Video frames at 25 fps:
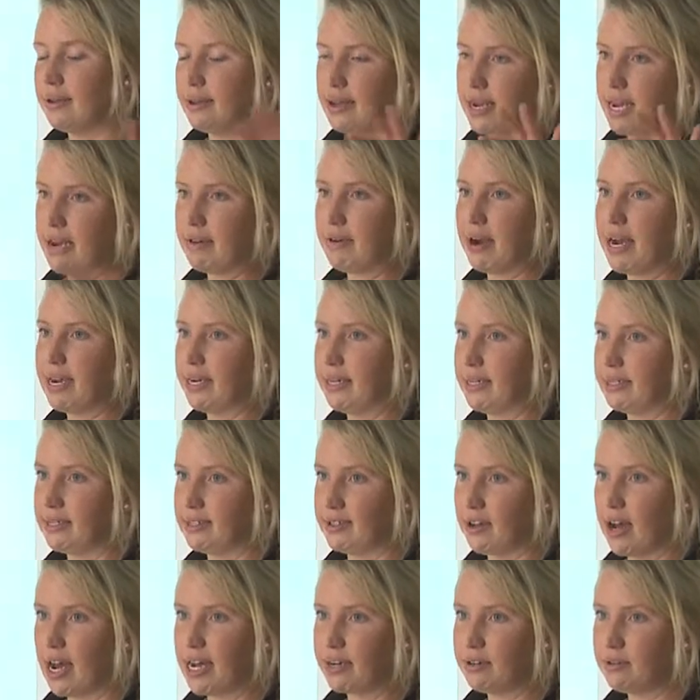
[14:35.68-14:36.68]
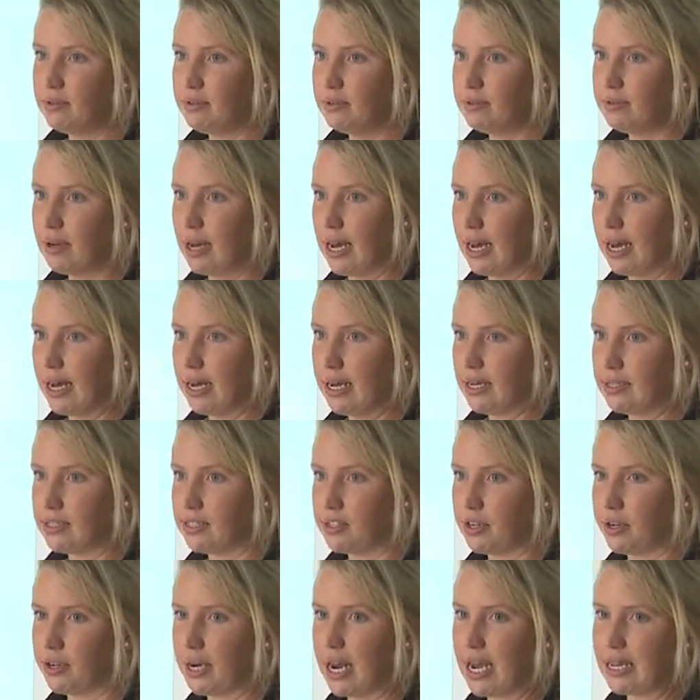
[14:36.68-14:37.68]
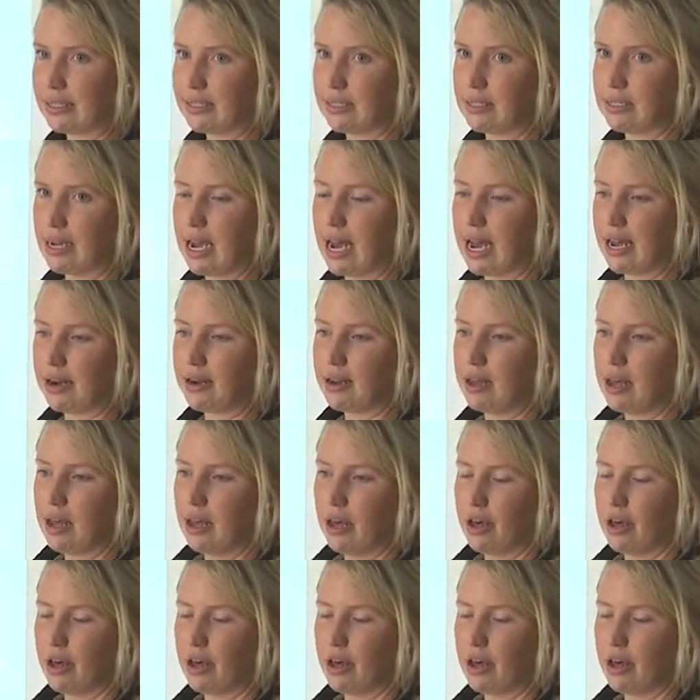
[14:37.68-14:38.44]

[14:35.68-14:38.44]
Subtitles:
aerated cycle, so it hasn't had